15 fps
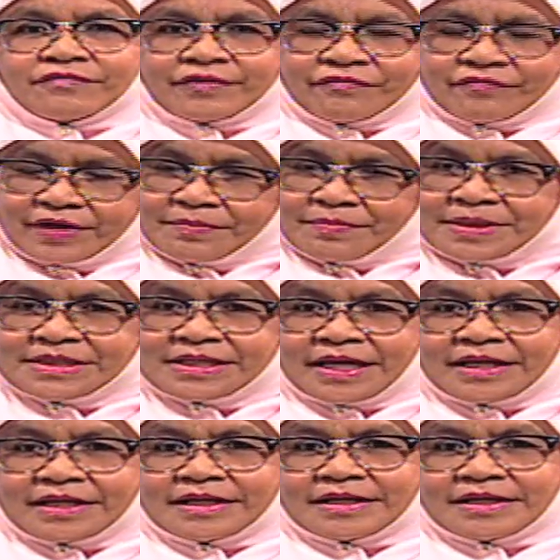fifty
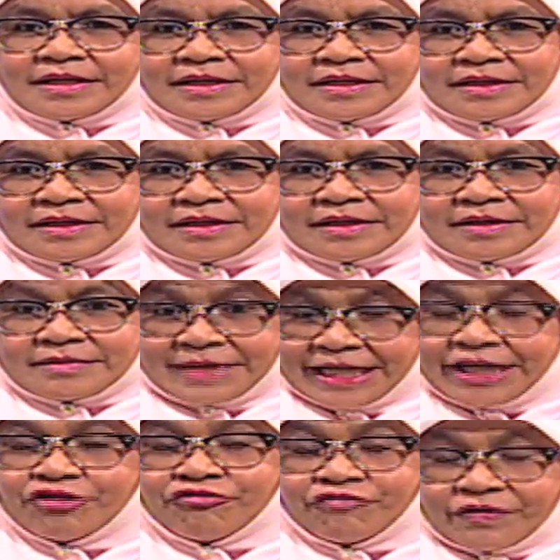percent, uh,
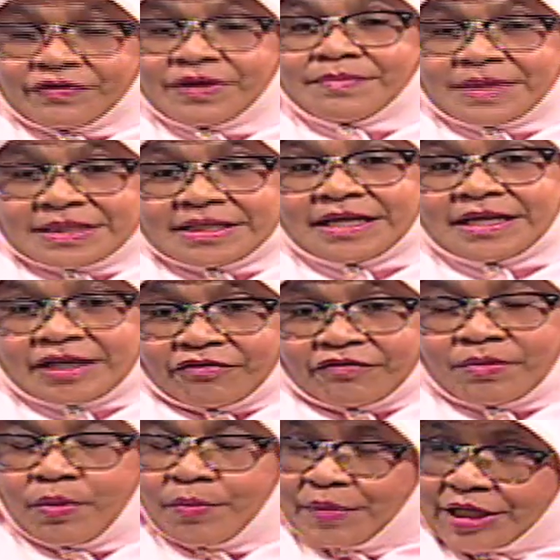now fifty percent of
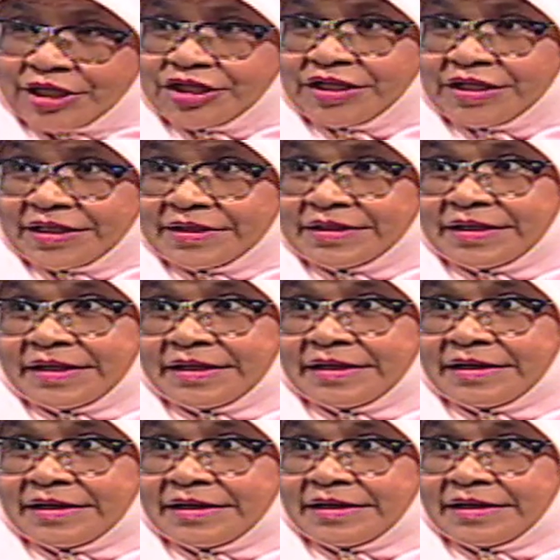the population is in
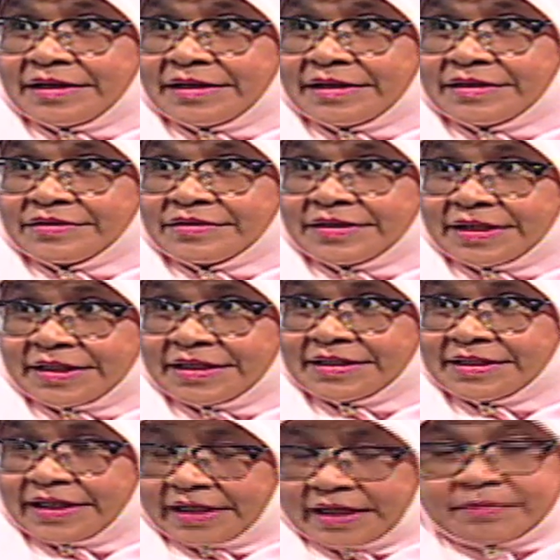uh, uh, cities
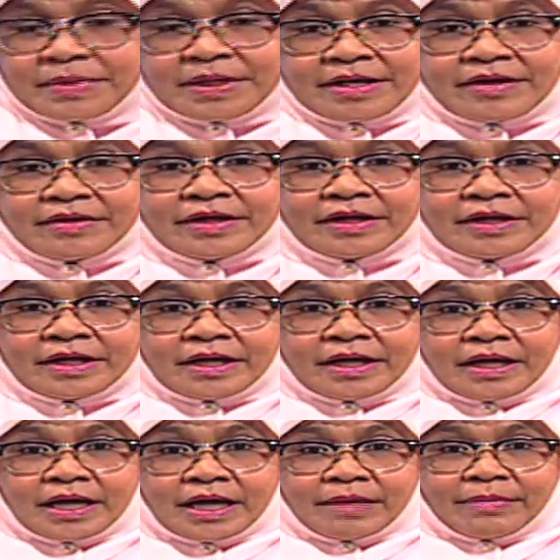and urban area.
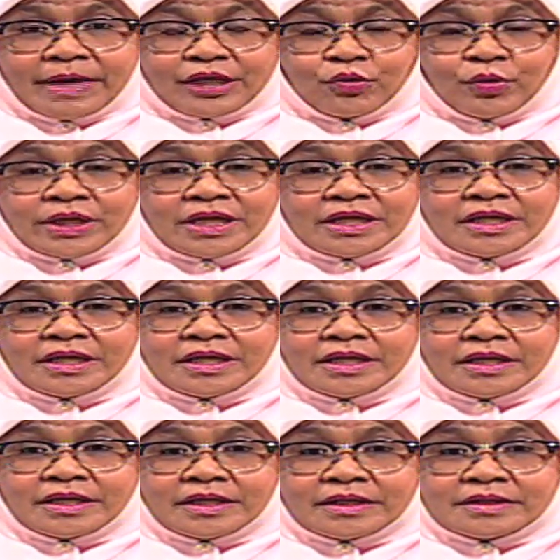Uh, by twenty
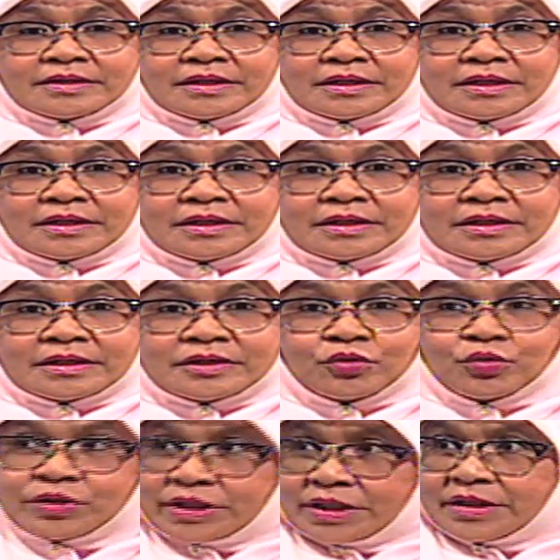thirty, is uh,
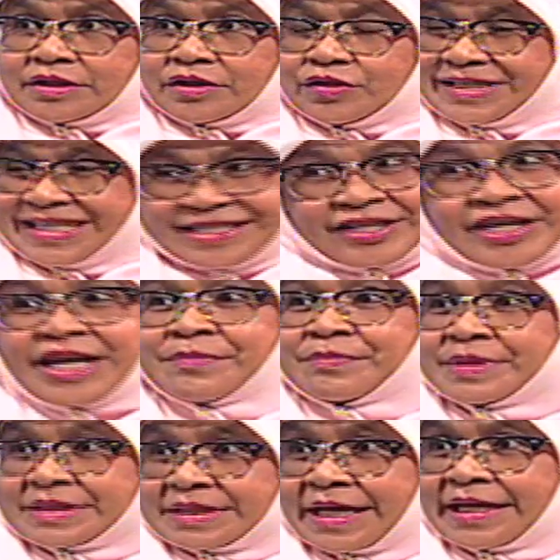two-thirds or sixty-eight
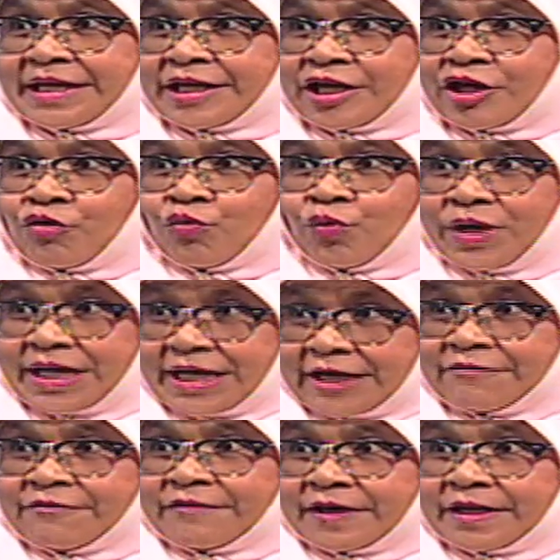percent will
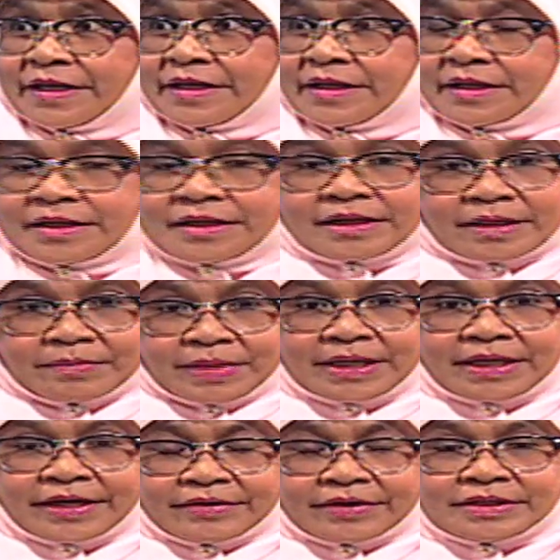live in uh, urban
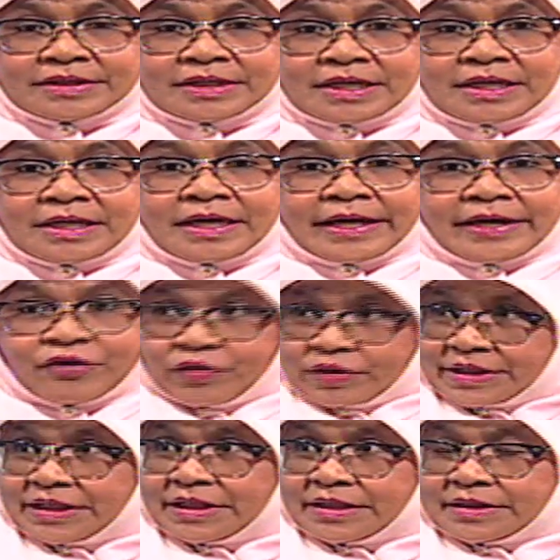areas and or
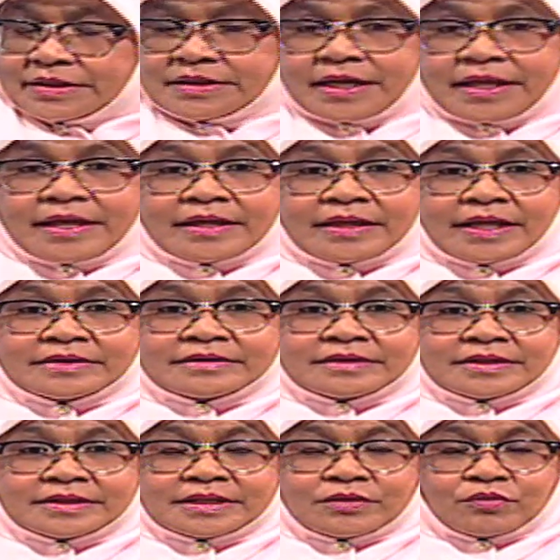cities. I think that's the
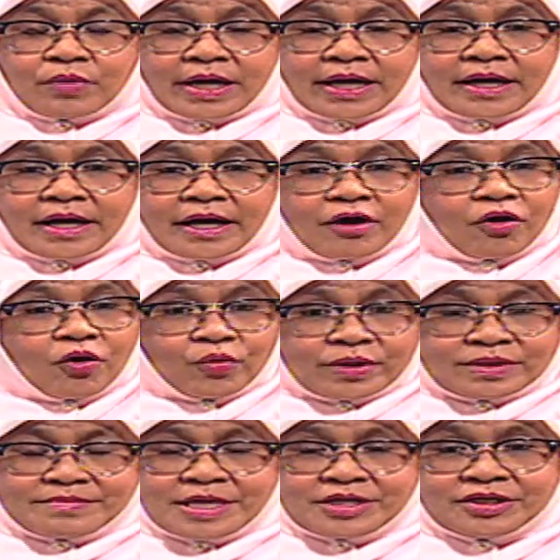reason why I
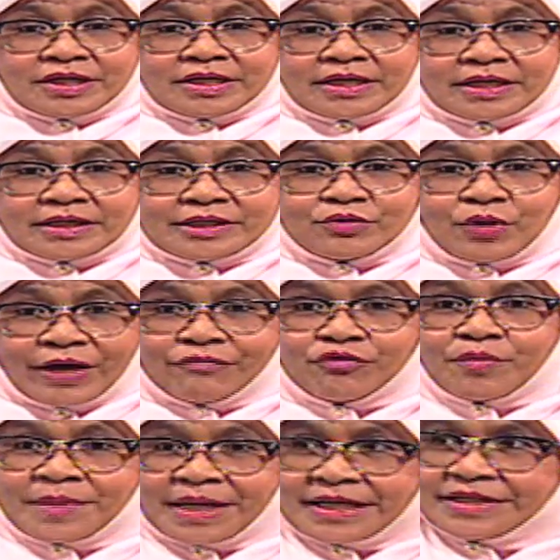always mention that you have
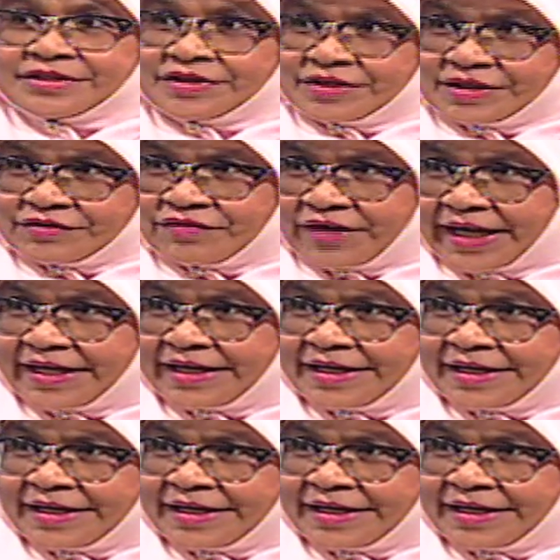to make the cities right.